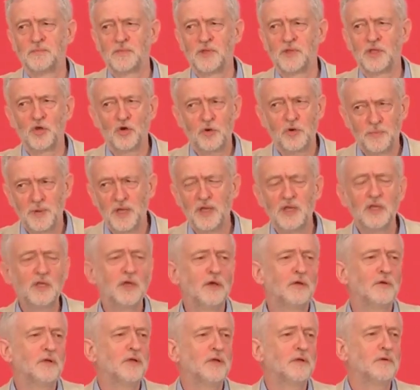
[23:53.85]
The European
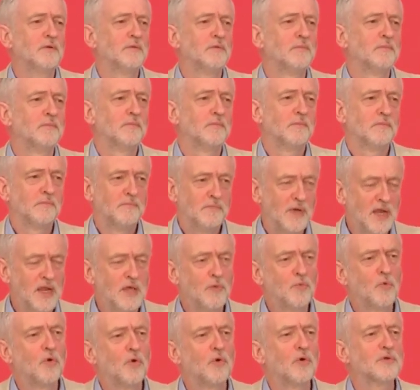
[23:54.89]
Union, many
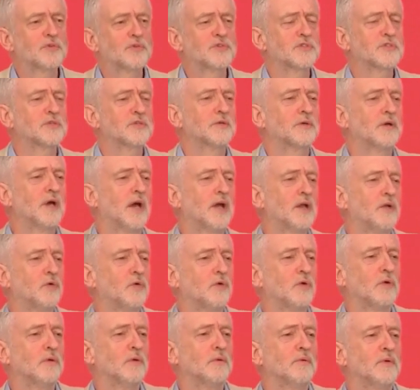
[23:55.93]
warts and
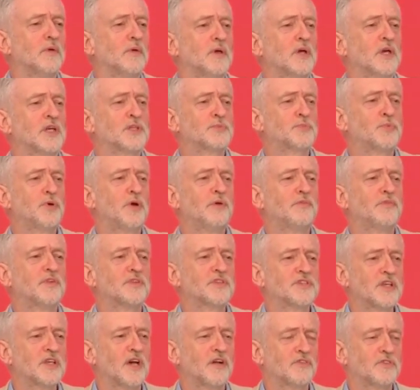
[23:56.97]
all, has proved
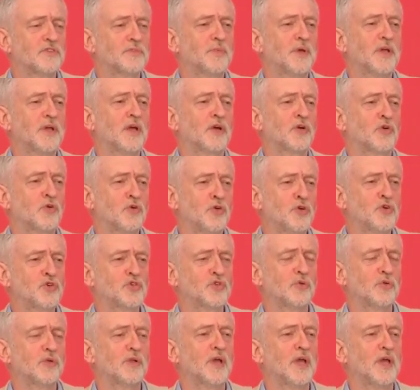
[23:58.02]
itself to be a
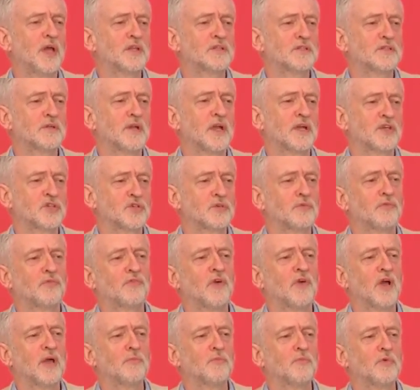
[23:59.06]
crucial international
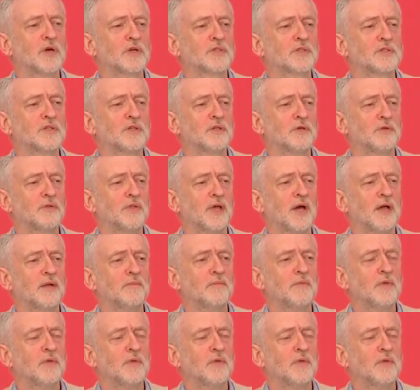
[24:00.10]
framework to do that.